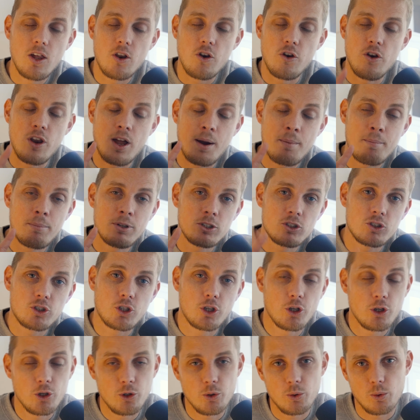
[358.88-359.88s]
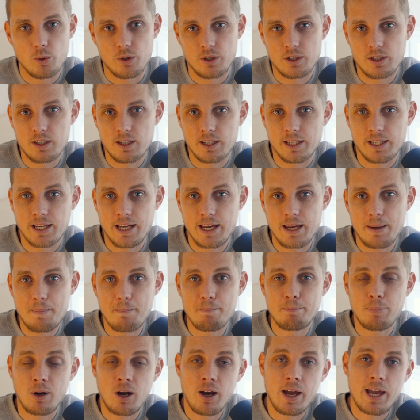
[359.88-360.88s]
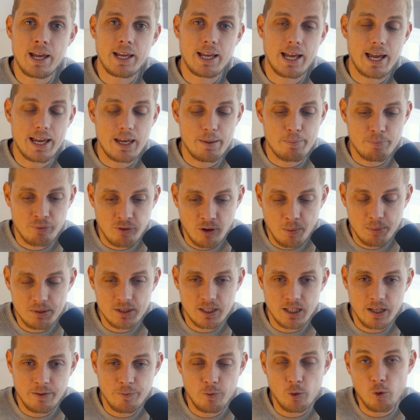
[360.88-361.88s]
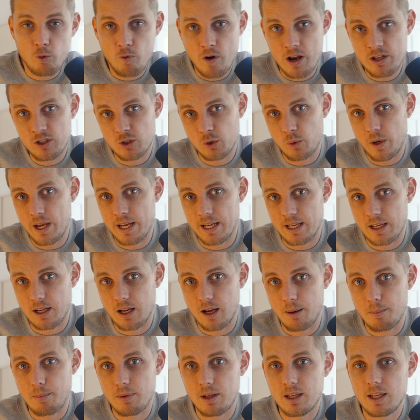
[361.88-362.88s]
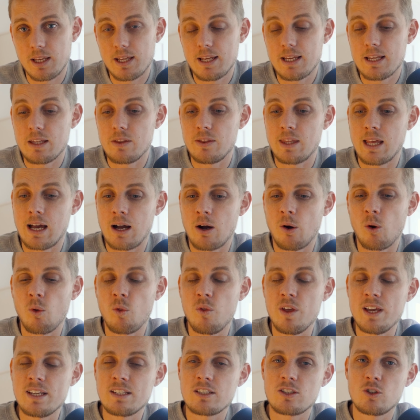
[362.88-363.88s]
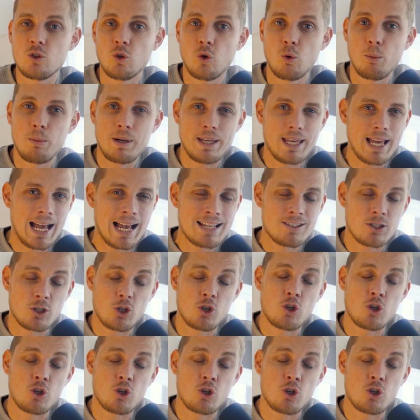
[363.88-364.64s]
Number two, okay, buying a property for rental income. Now this normally has a